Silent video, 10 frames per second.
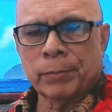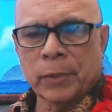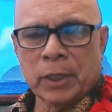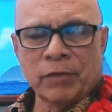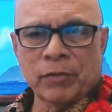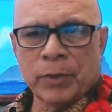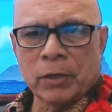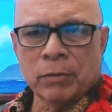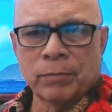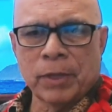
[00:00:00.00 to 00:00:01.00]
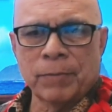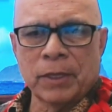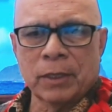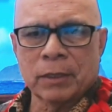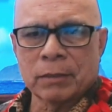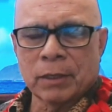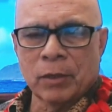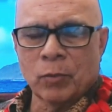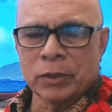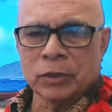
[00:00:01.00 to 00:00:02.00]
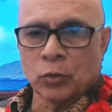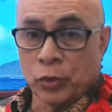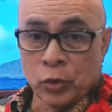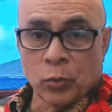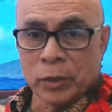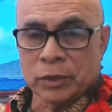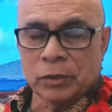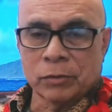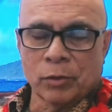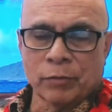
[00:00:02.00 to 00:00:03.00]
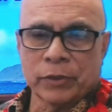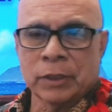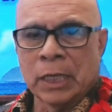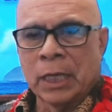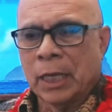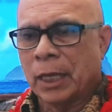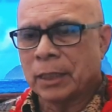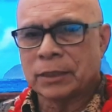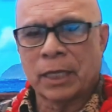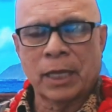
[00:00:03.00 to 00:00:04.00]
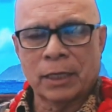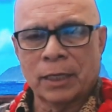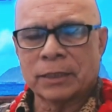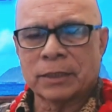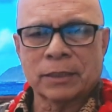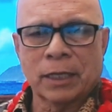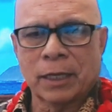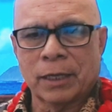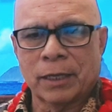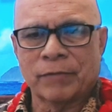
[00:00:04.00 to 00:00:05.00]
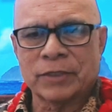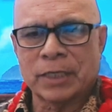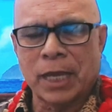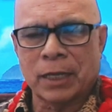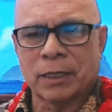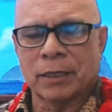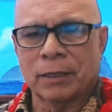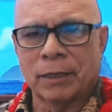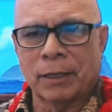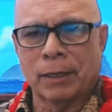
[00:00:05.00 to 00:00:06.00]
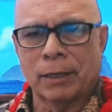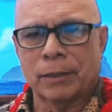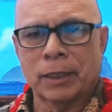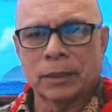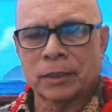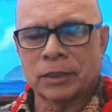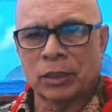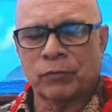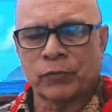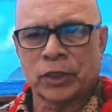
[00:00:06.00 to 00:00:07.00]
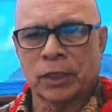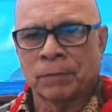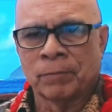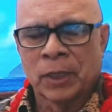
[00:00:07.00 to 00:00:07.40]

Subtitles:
even better, maybe he wants or you want to go over and say, hey, let's have a snack and then continue fishing.